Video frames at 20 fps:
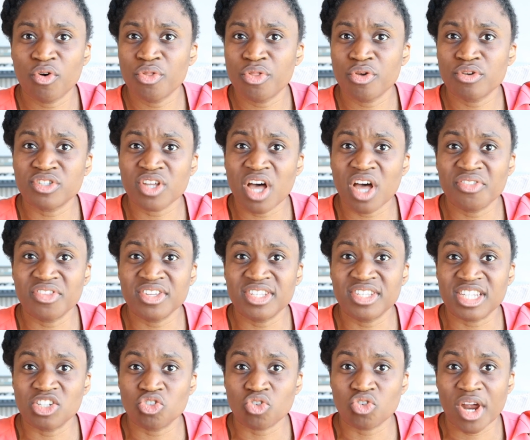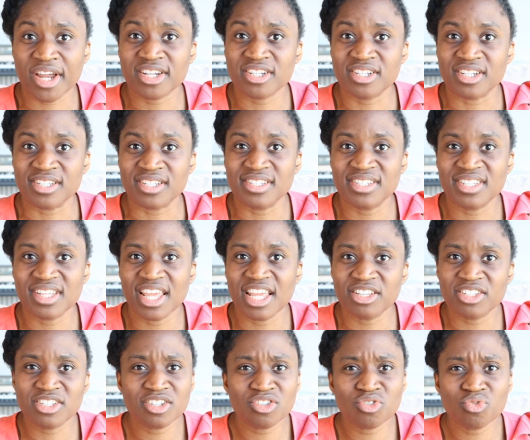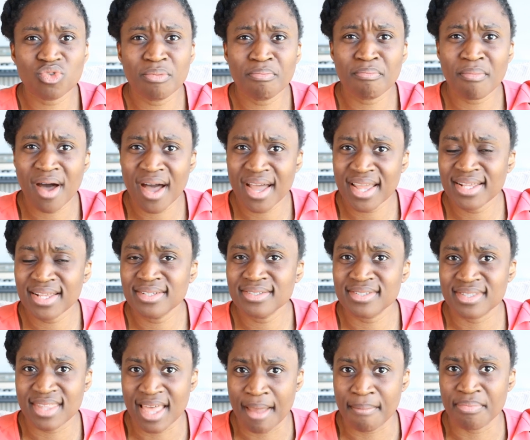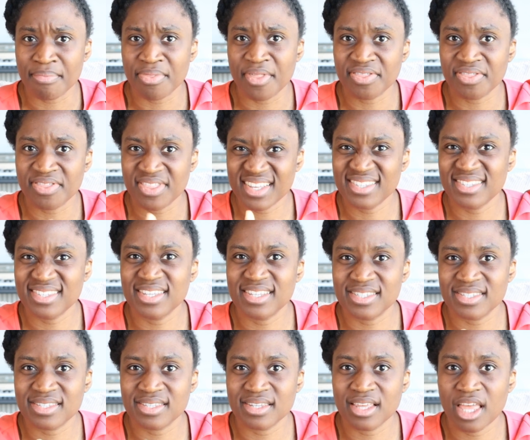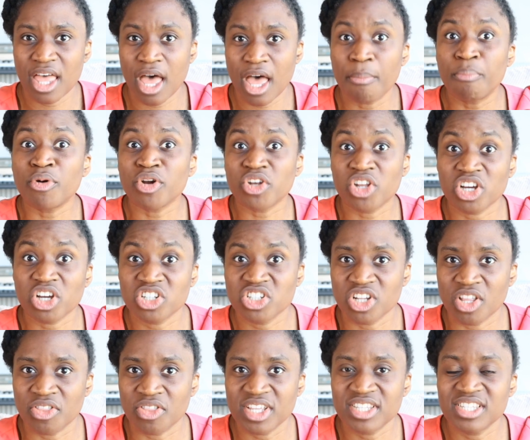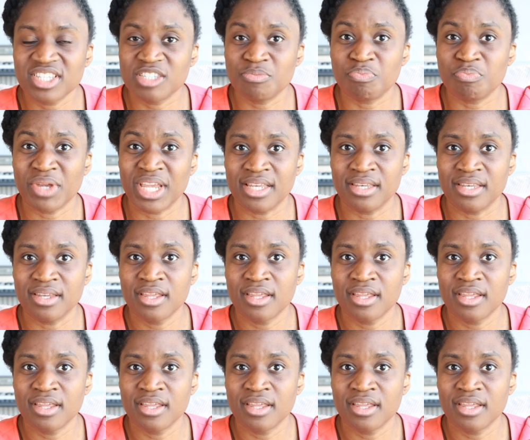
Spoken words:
those other distractions, it just reminds them that this is a production, this is being